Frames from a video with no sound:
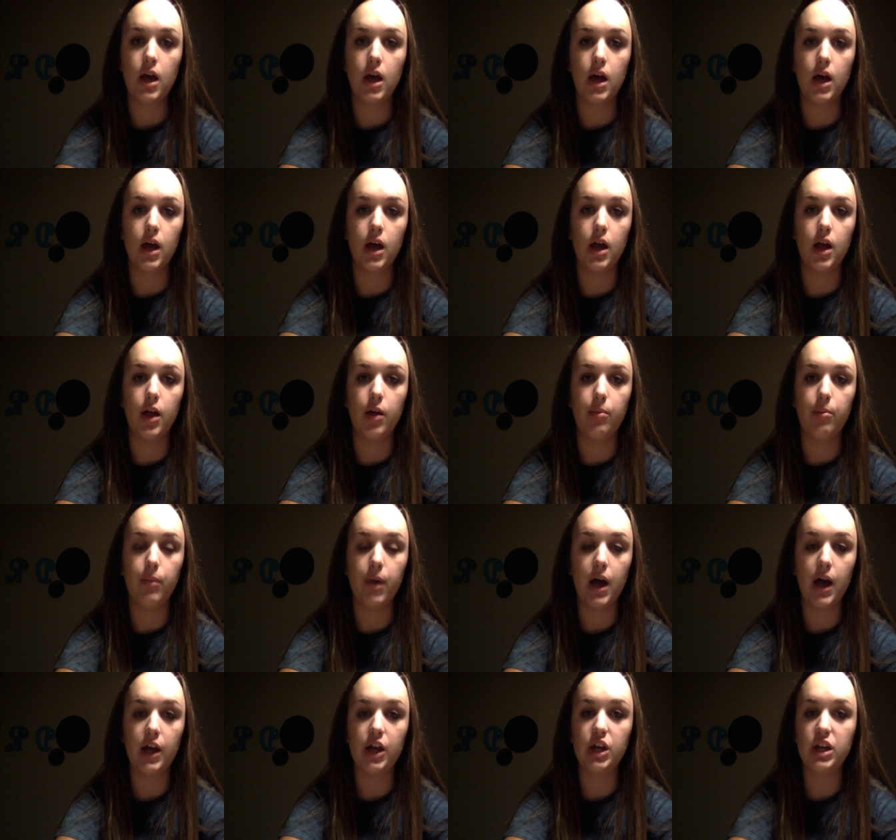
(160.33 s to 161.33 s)

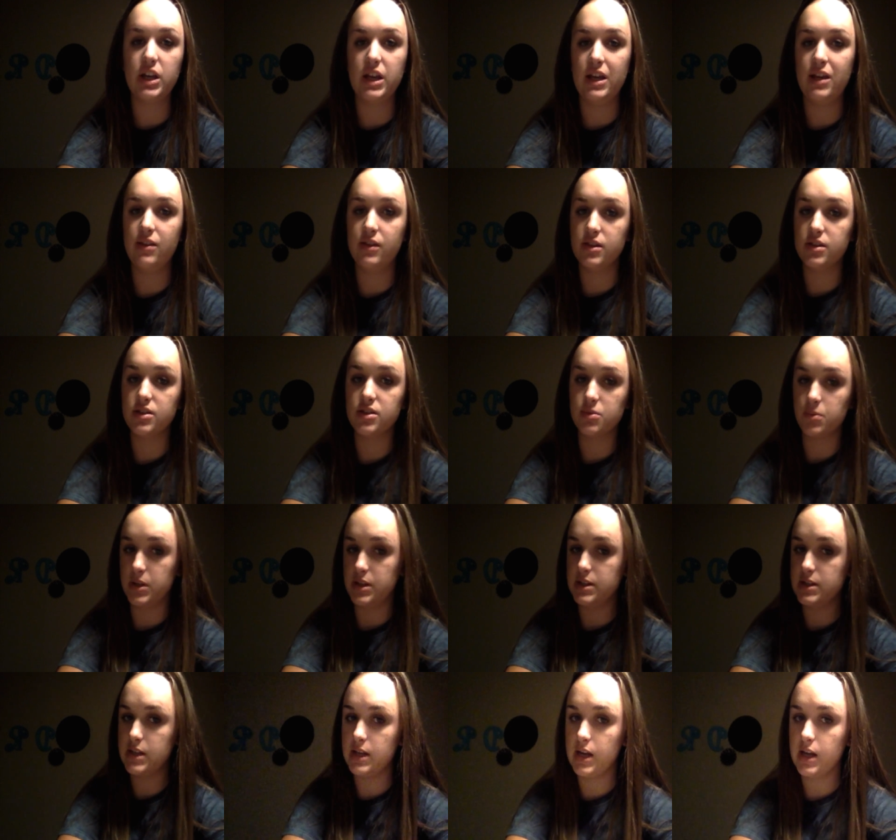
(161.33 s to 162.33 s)
I couldn't eat the
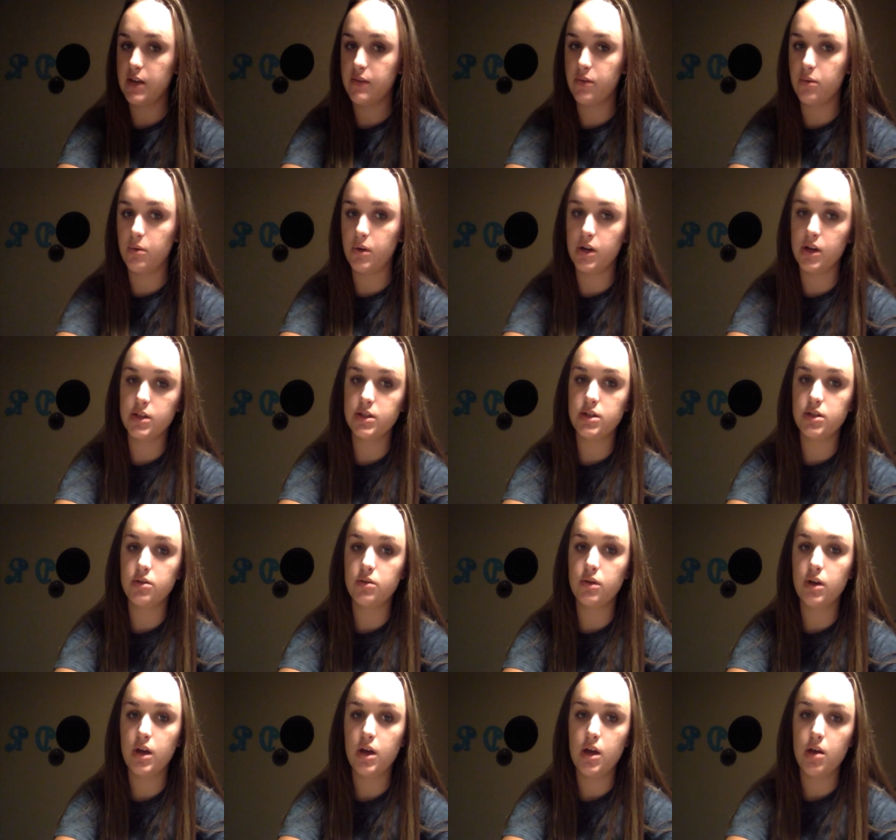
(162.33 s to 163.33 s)
sweets that I ever wanted
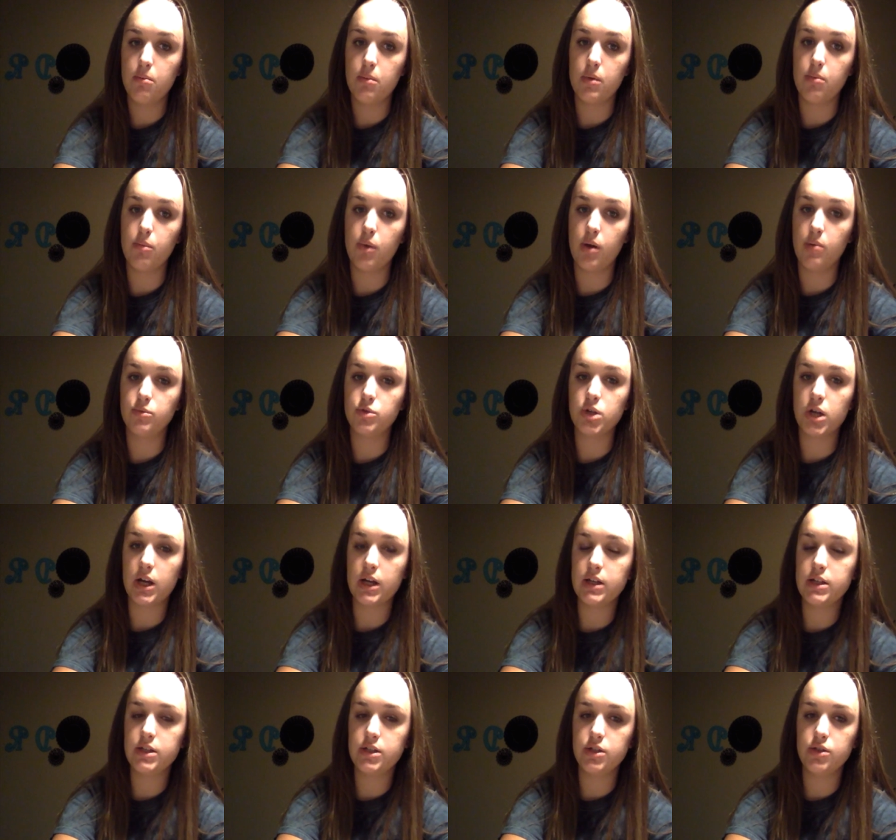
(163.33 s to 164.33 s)
to. My mom
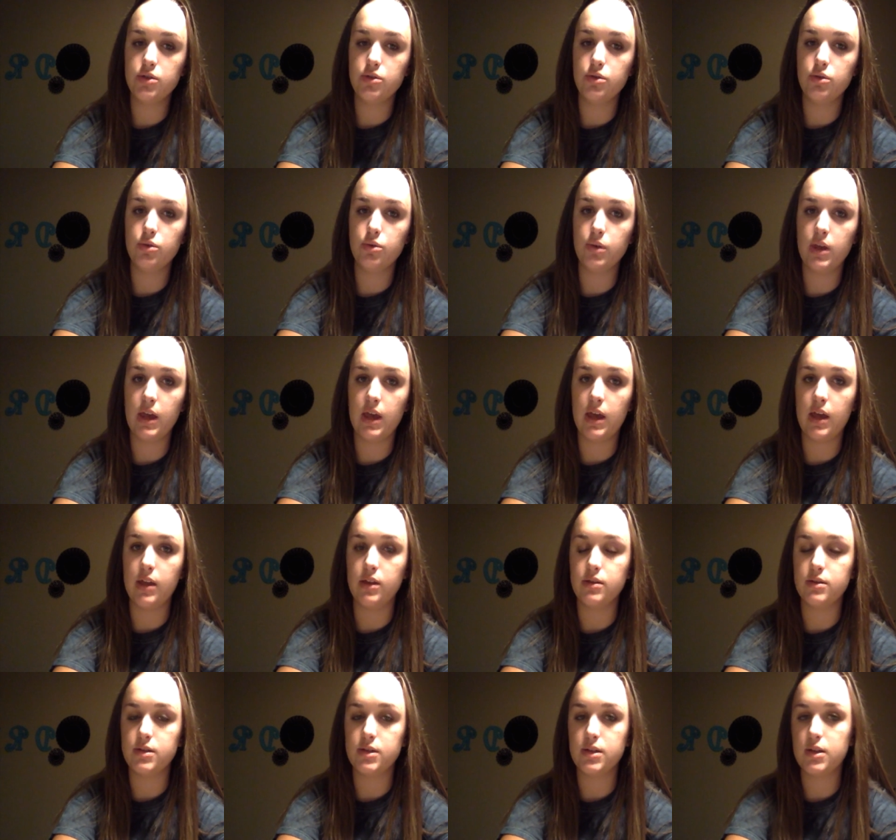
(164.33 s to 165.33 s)
tried to
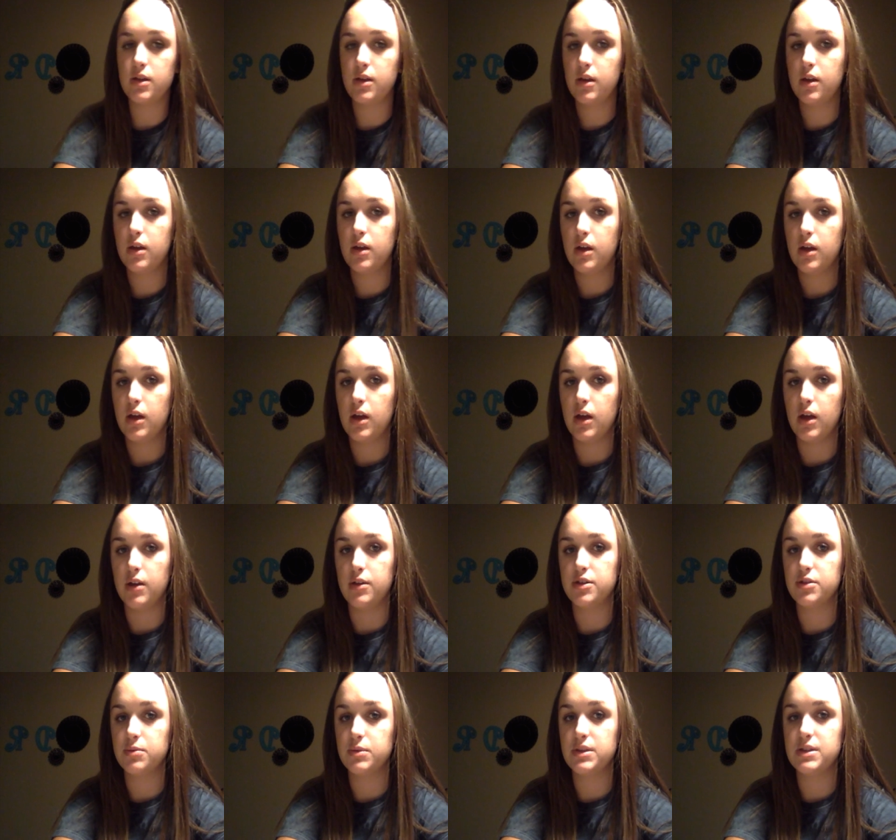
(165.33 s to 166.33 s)
get
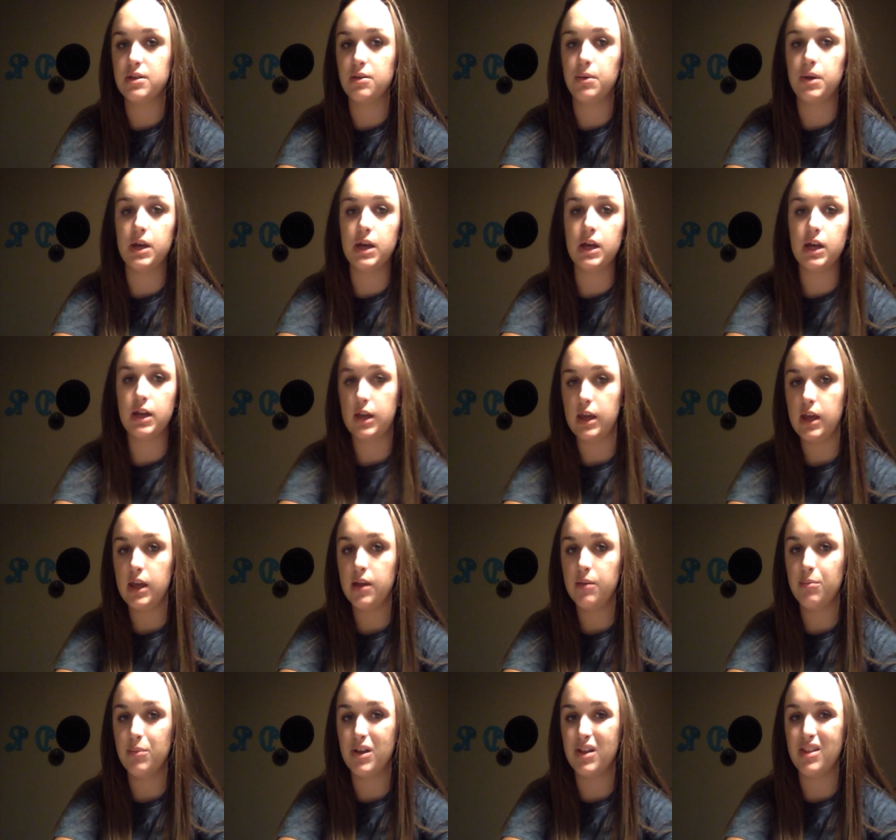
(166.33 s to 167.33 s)
sweets that we could
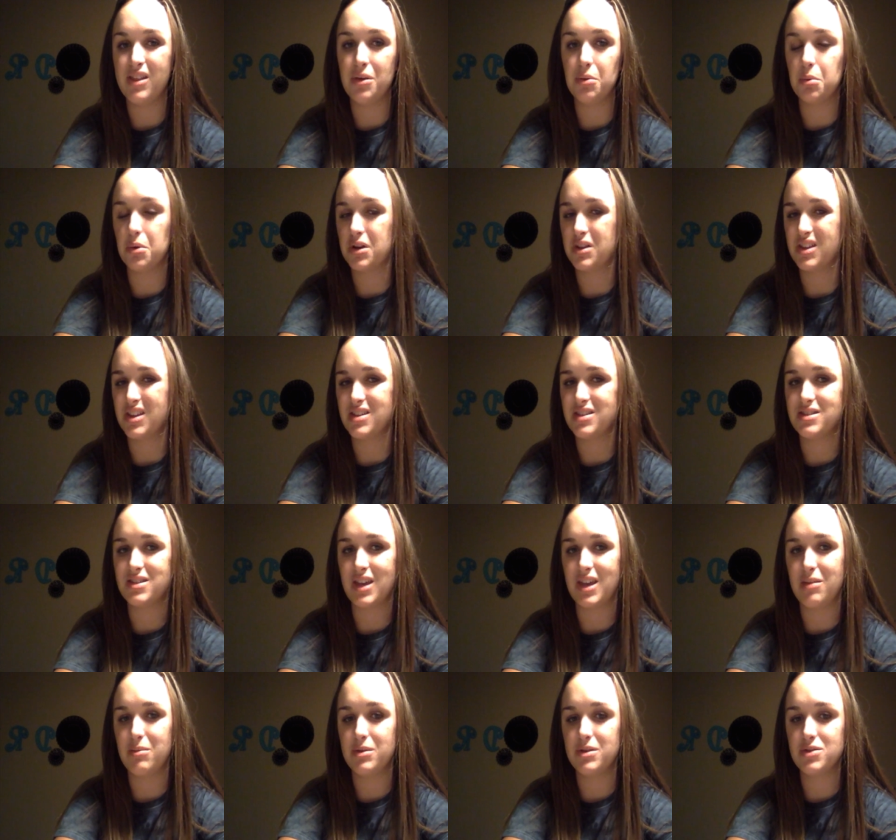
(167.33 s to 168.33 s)
eat, but they weren't the
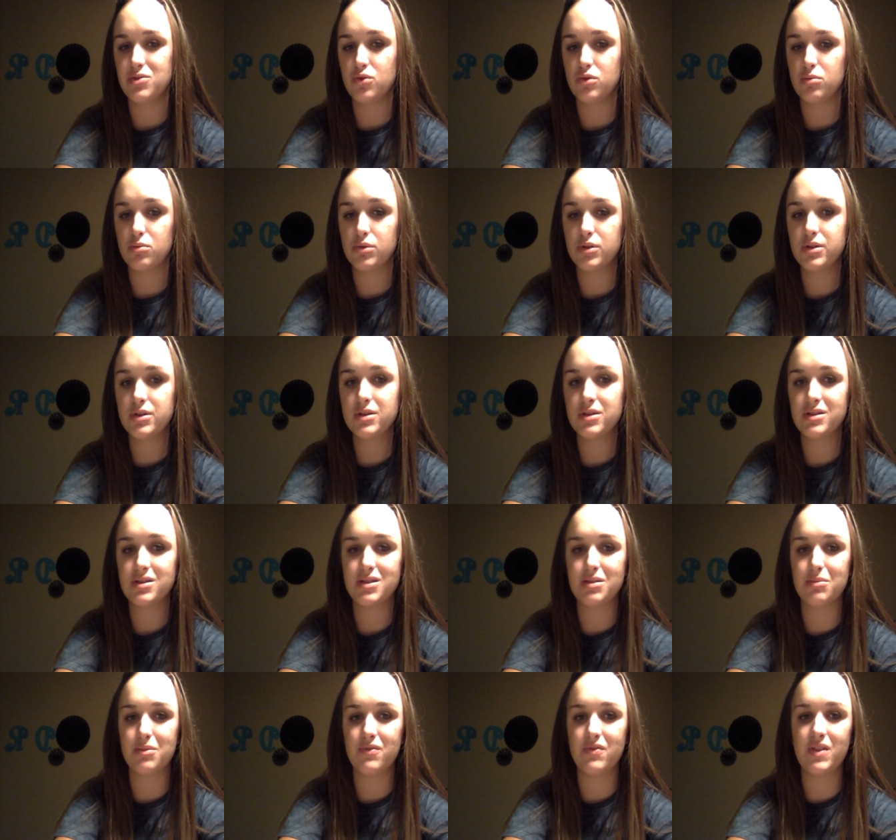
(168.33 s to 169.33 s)
same as normals.
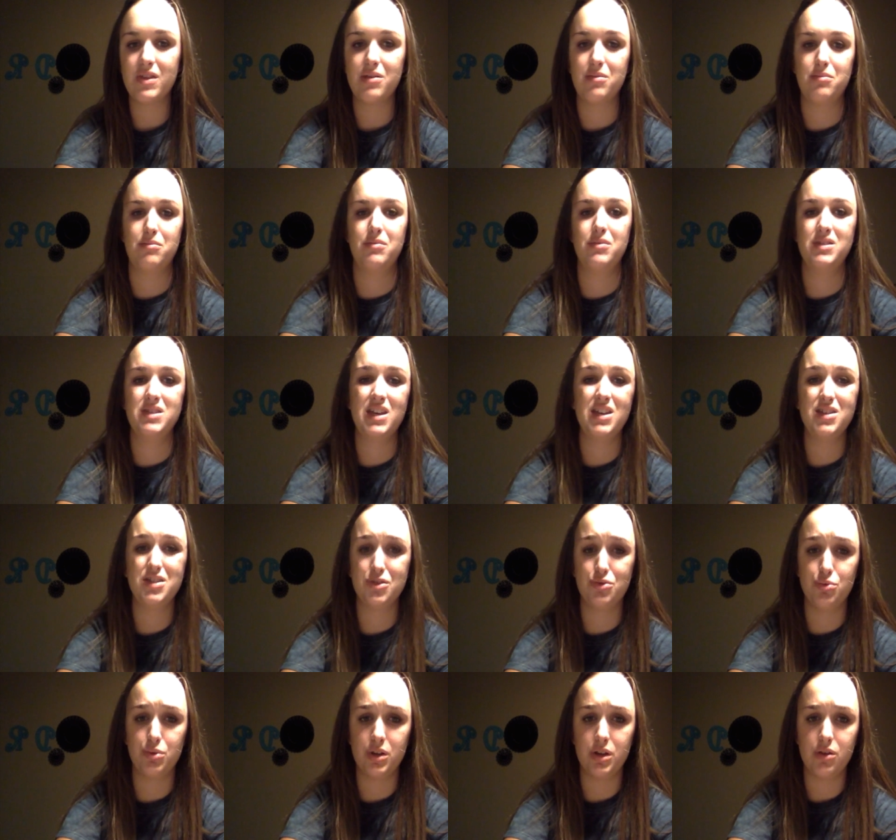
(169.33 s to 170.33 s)
Some of them
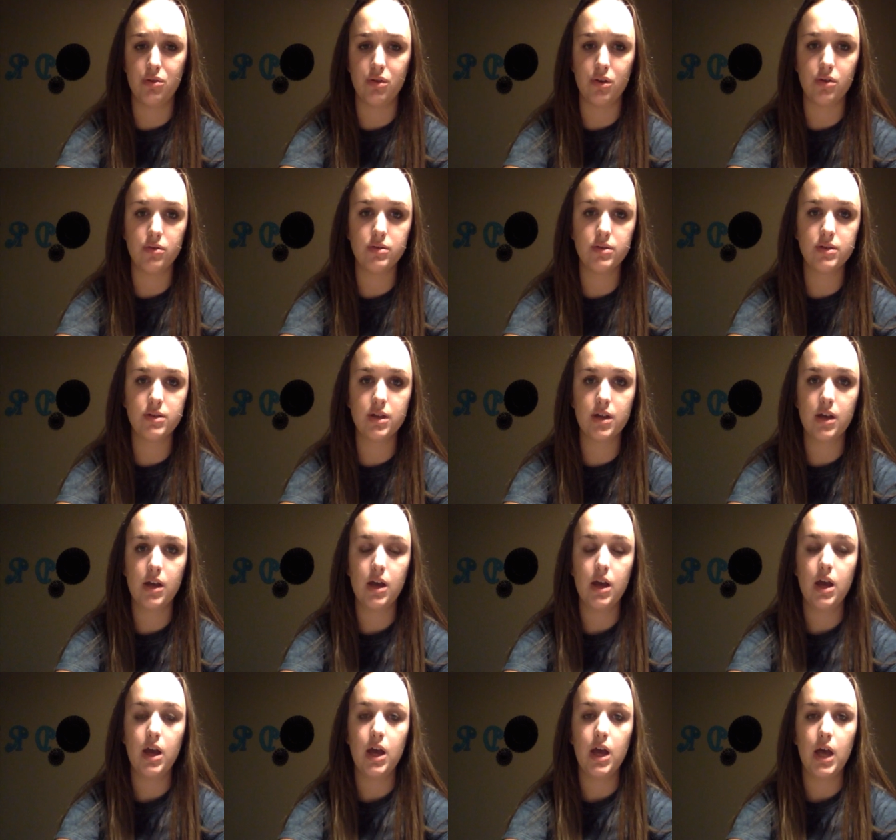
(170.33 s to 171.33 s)
tasted really gross,
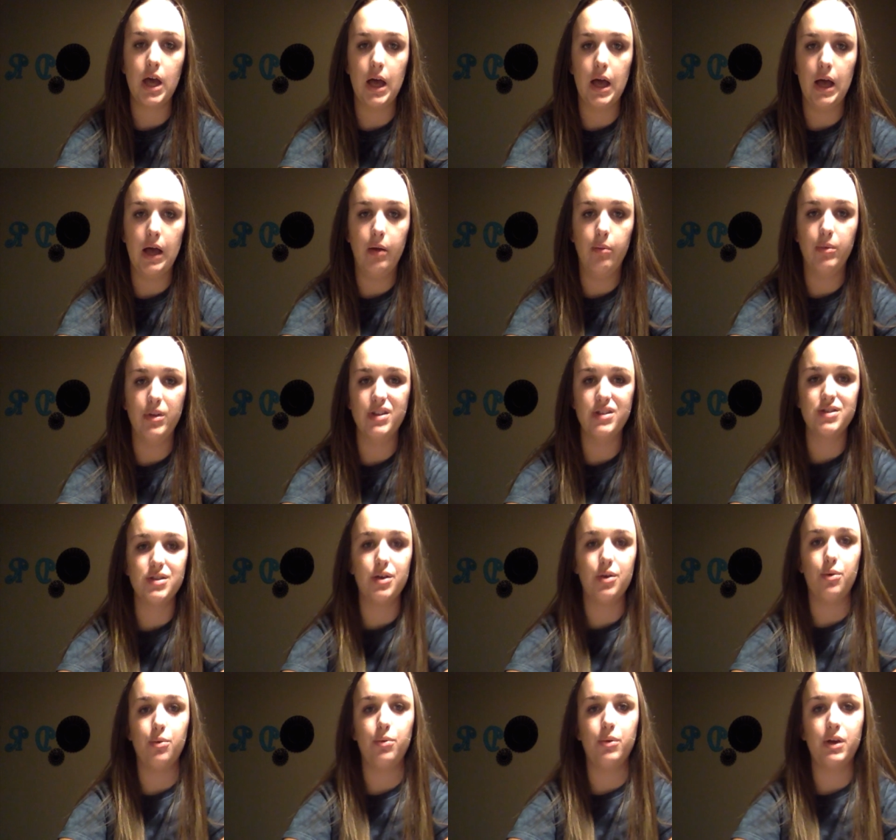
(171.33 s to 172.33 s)
and
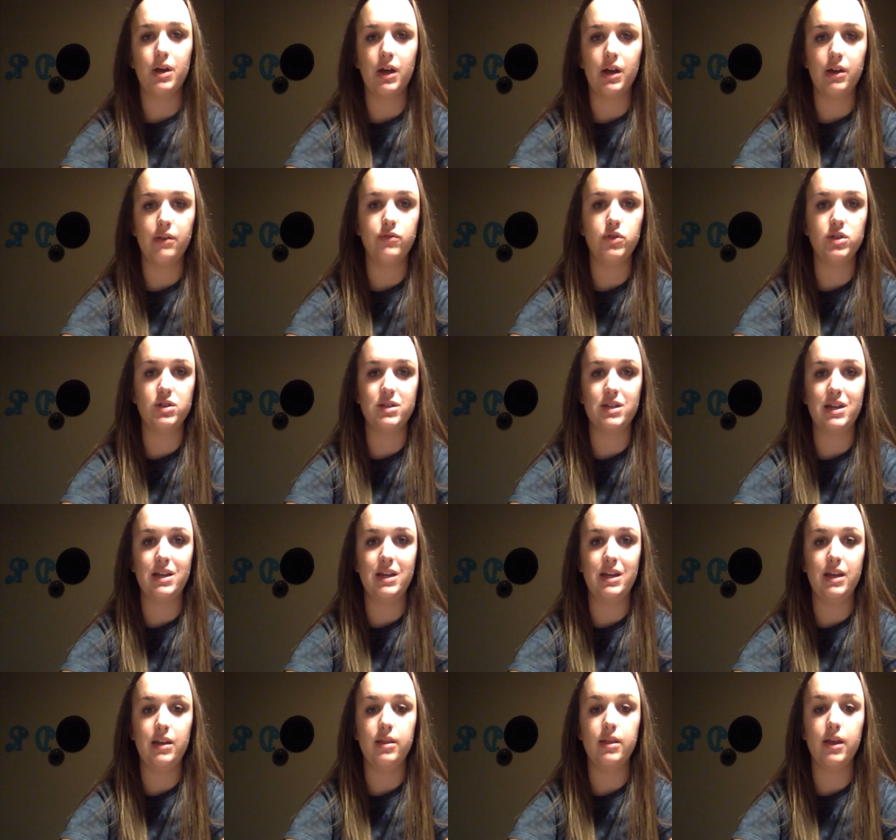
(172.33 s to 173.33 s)
so we kind of just
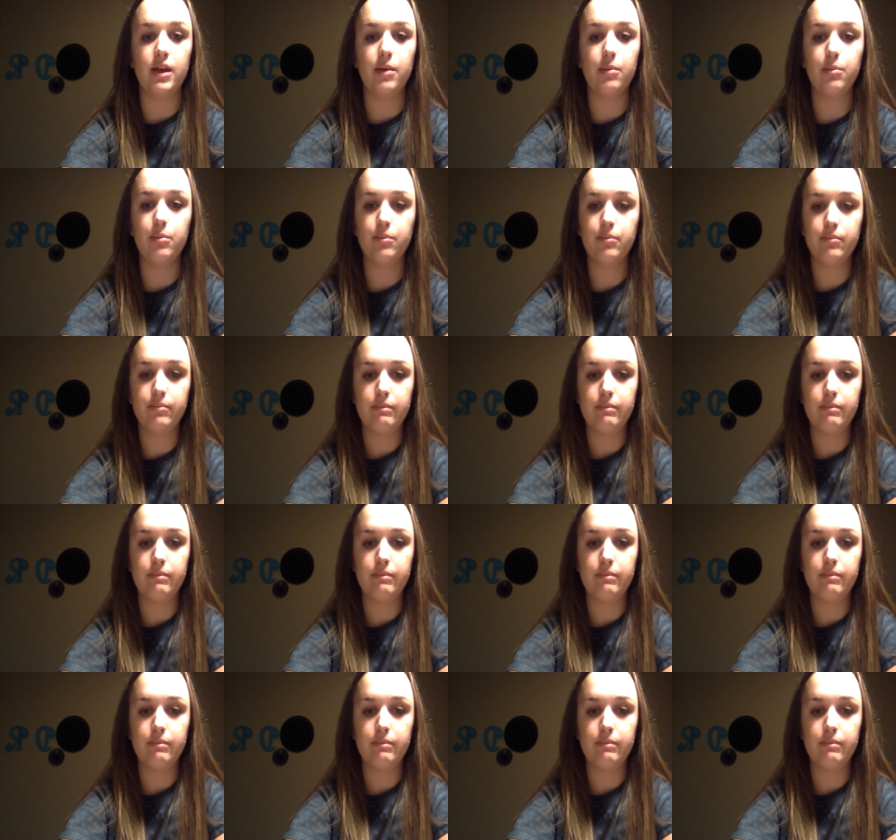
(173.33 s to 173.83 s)
didn't eat them.